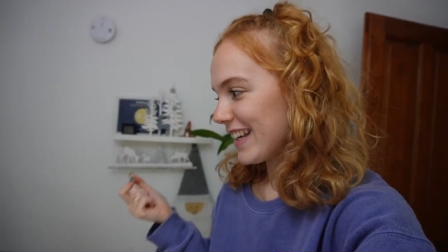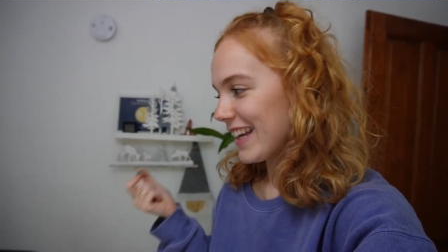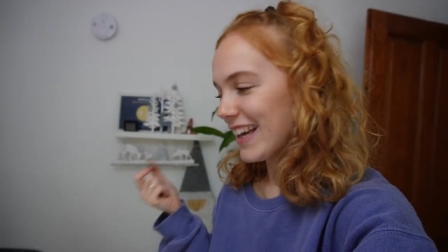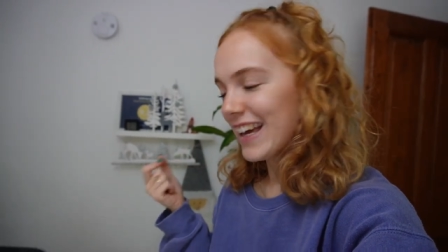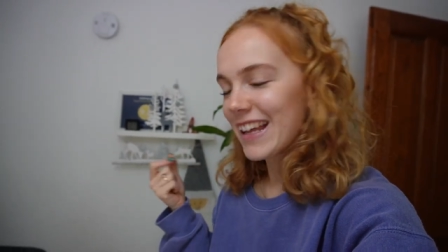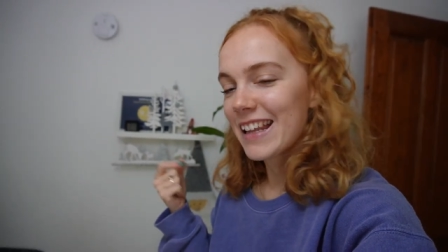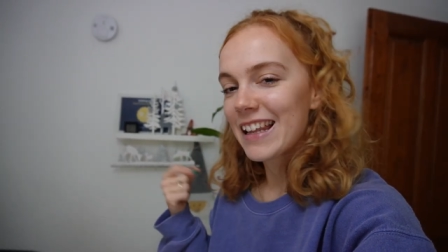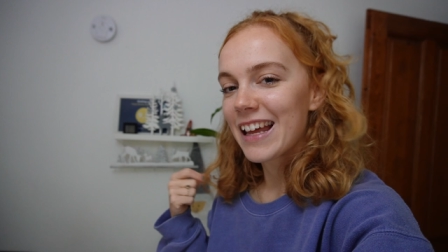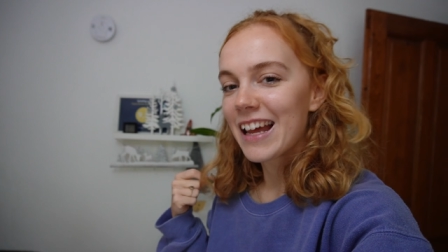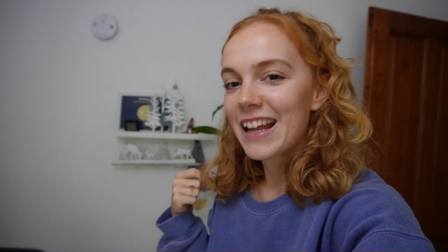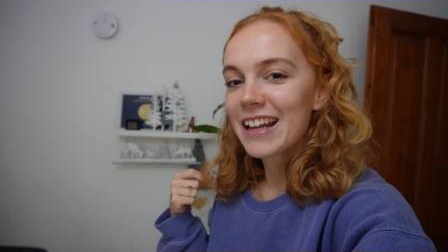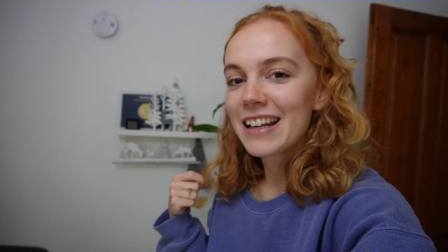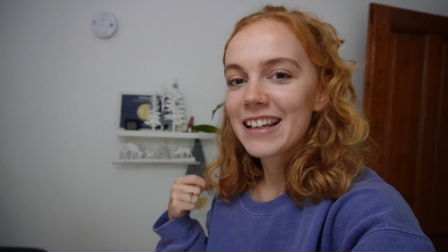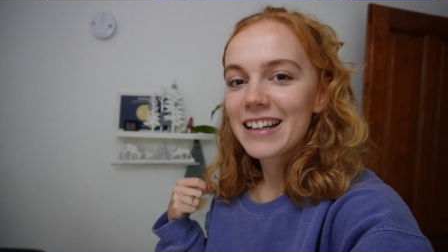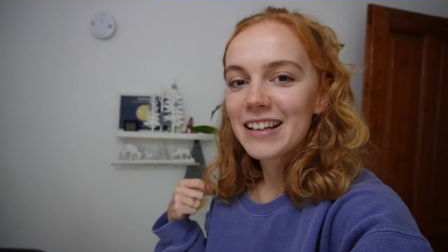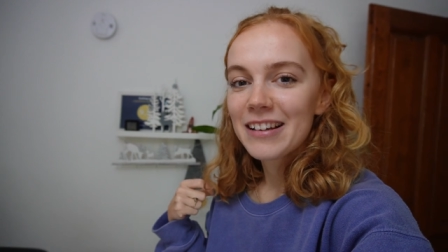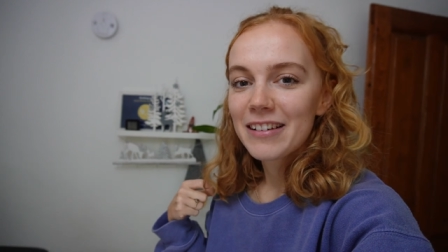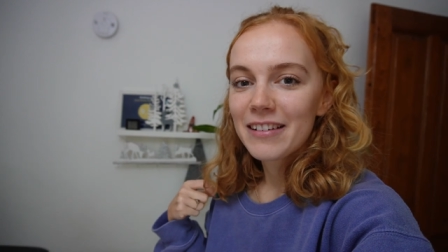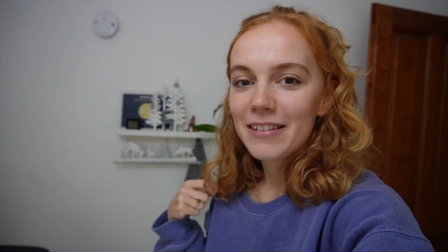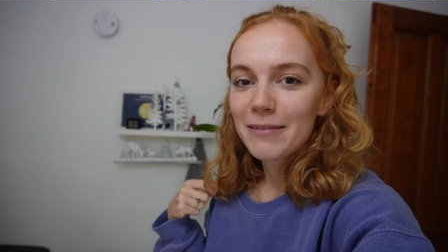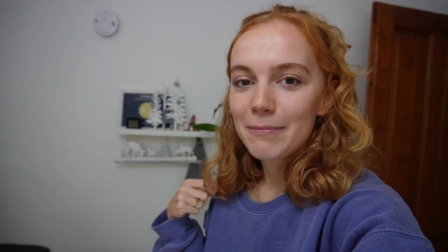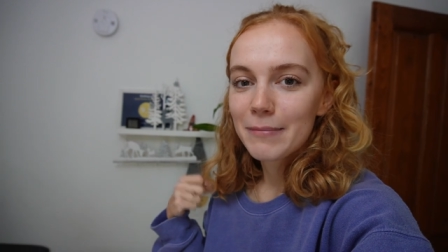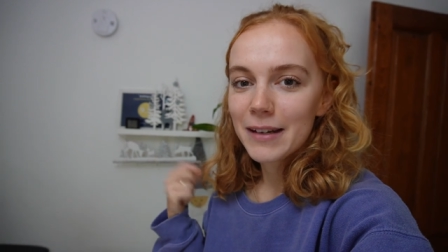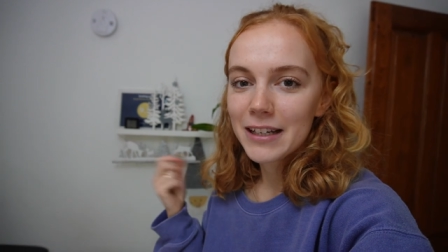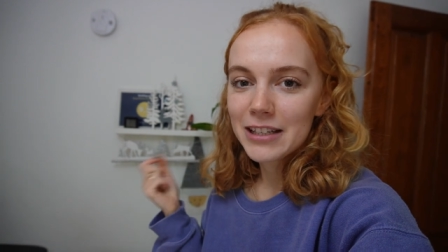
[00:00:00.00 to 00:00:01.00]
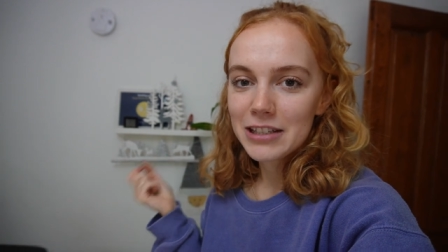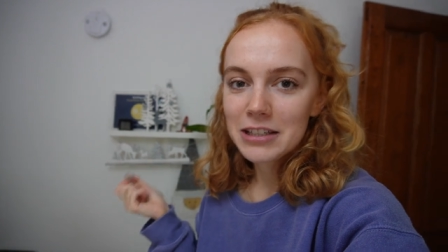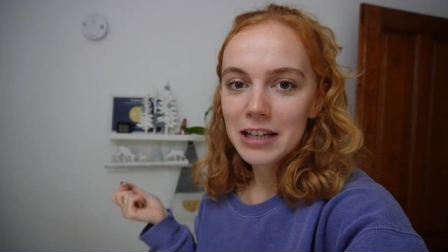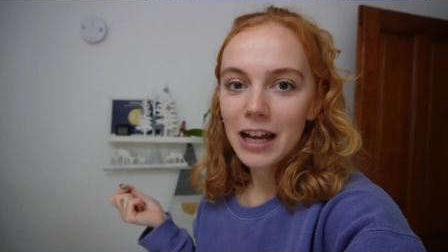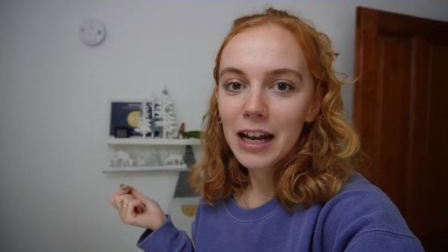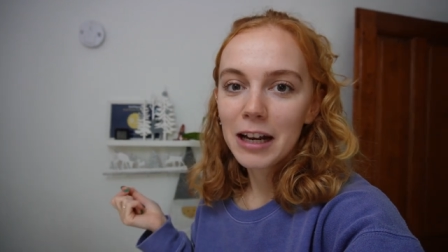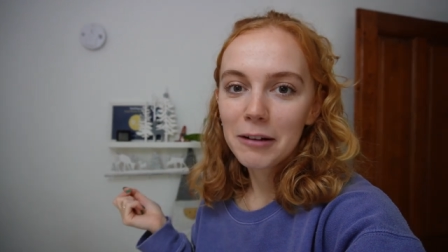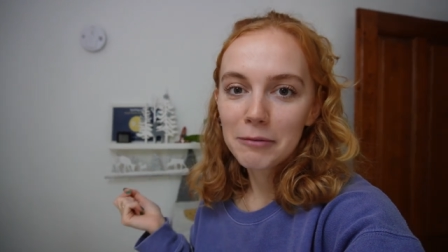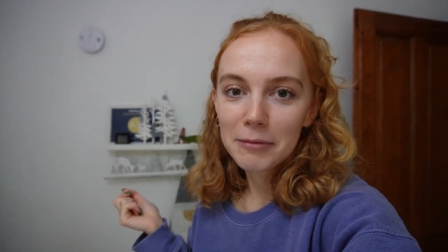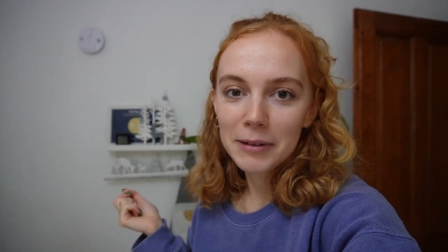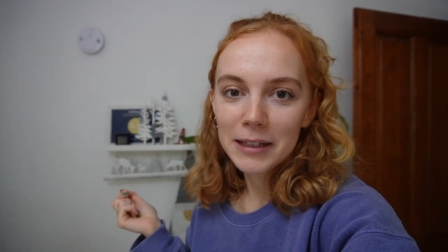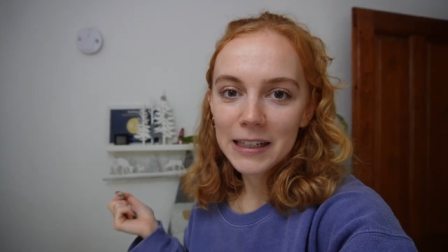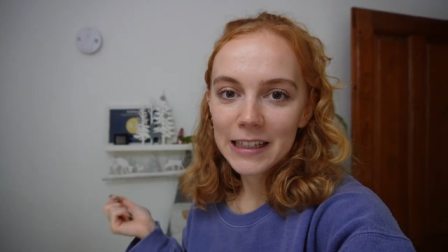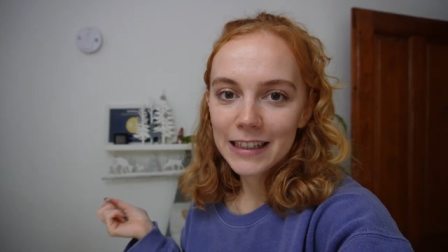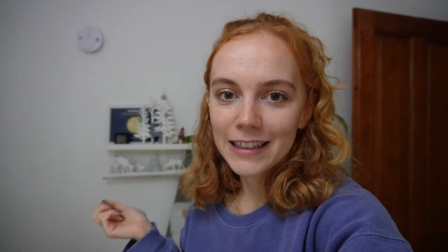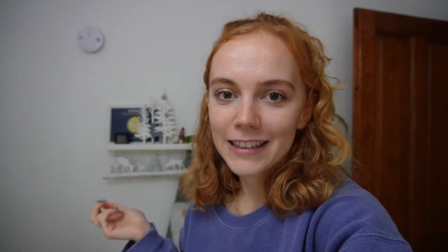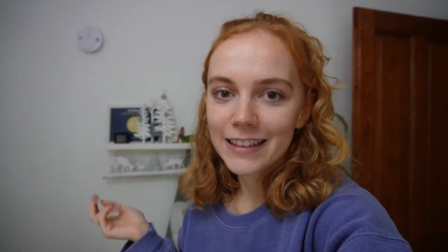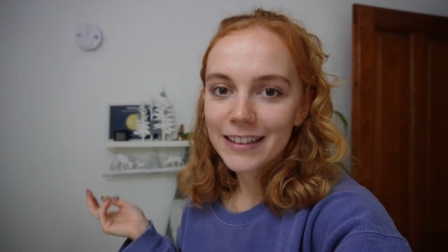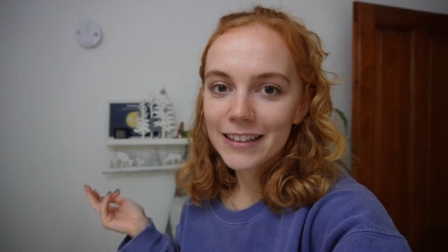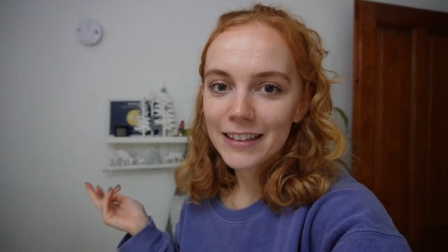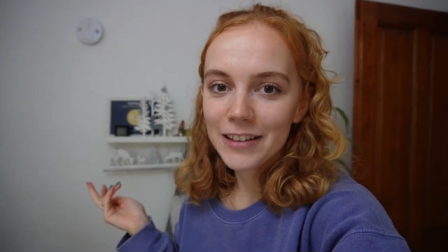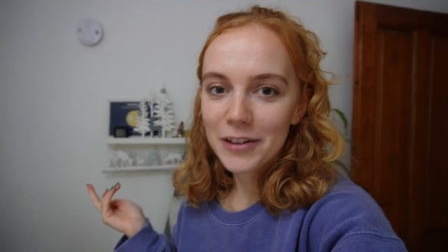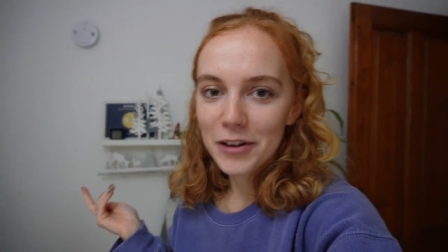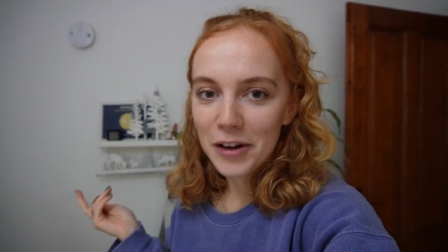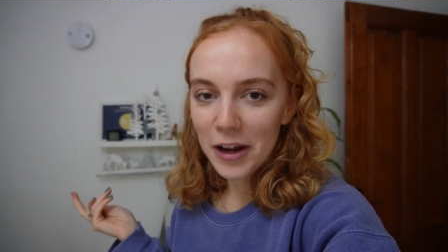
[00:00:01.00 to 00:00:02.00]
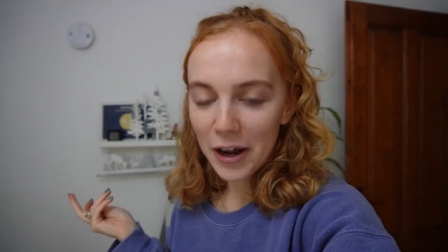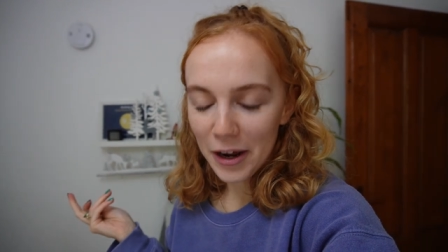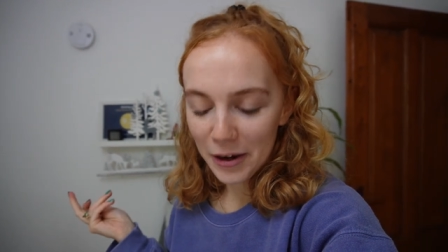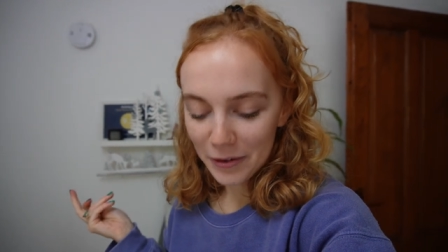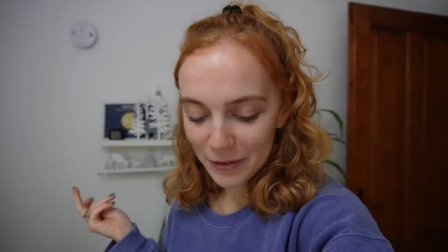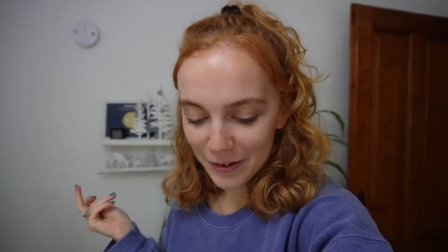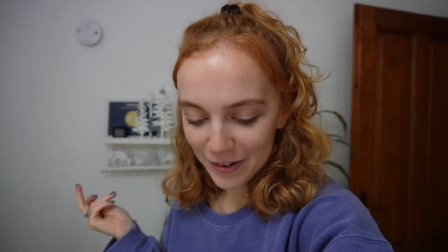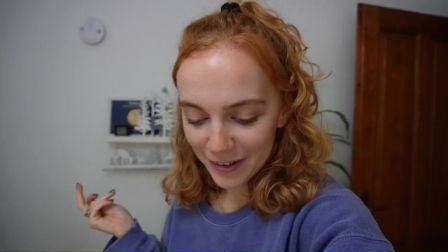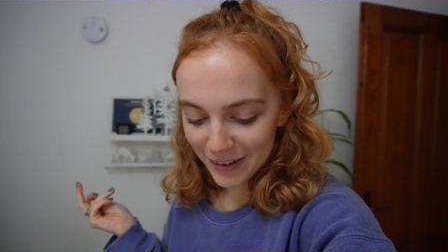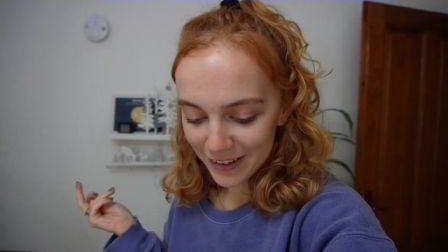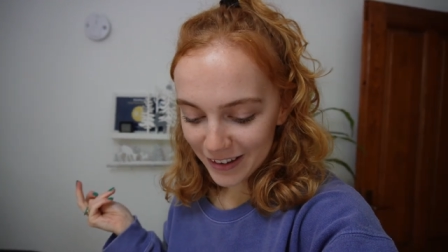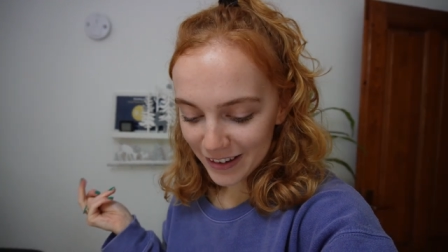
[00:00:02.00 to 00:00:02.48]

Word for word: And then Mitch telling me no